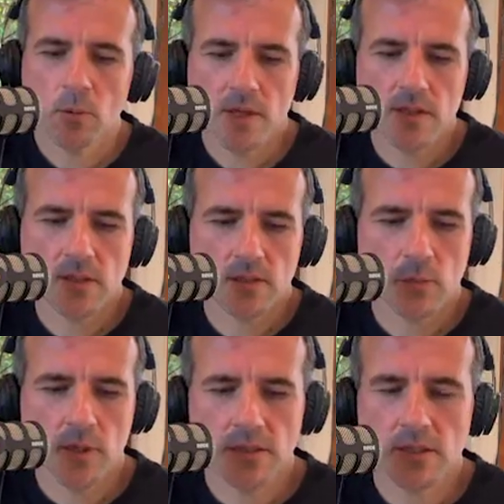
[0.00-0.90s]
where's
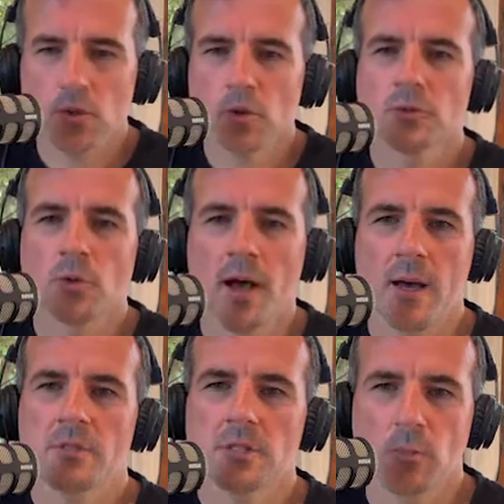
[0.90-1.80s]
the call to
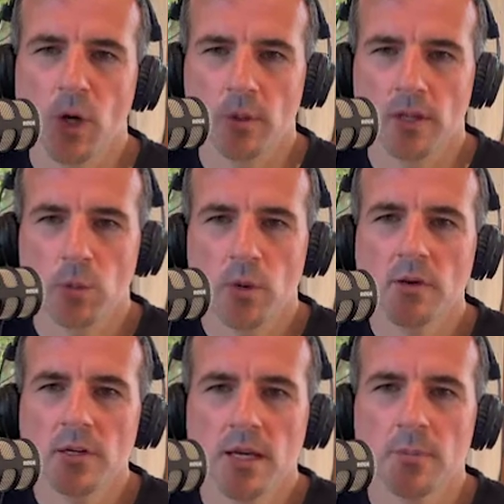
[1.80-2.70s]
arms at the moment? Like,
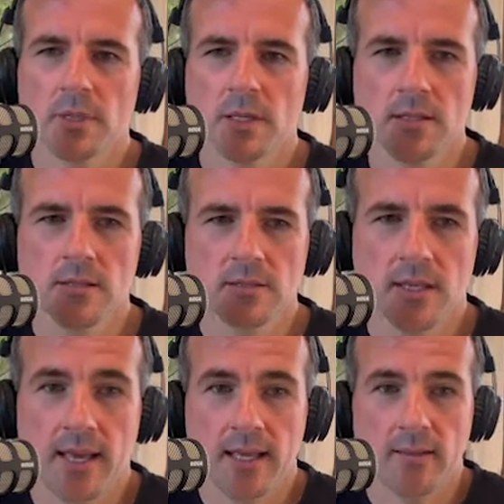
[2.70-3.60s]
where are companies
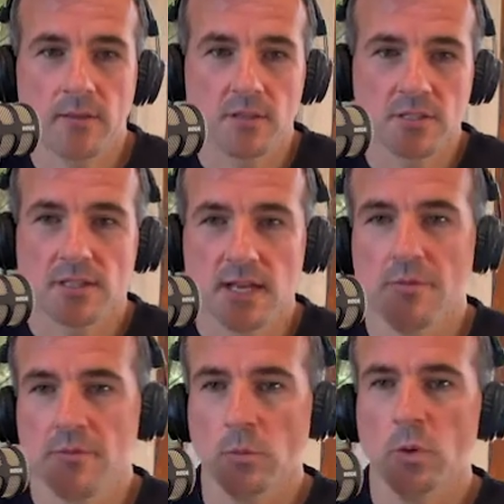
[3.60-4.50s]
and the
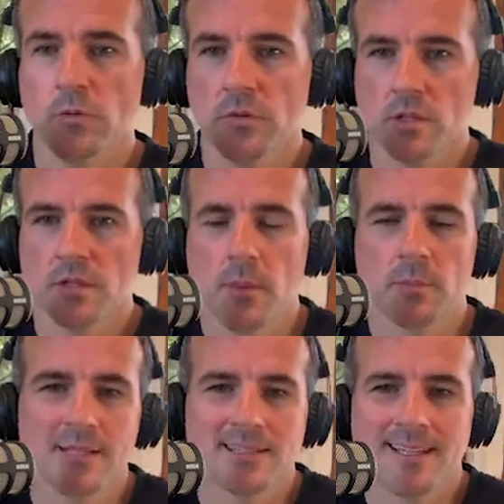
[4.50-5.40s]
staff that work for those
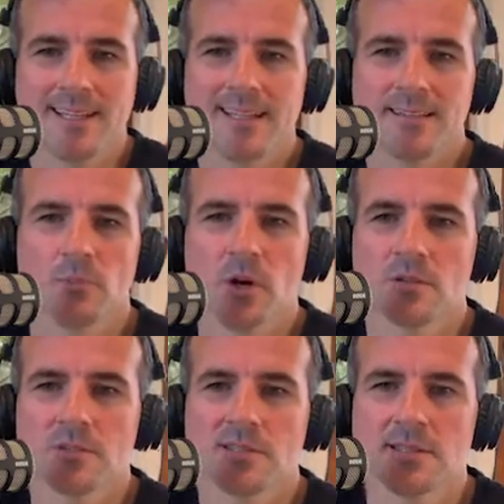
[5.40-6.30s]
companies needing the
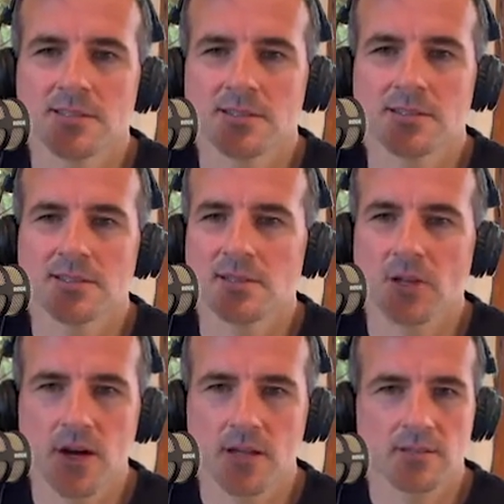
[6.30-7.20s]
most assistance and
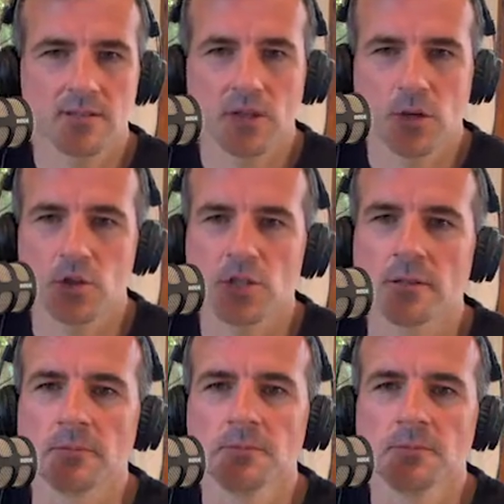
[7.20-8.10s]
guidance and coaching?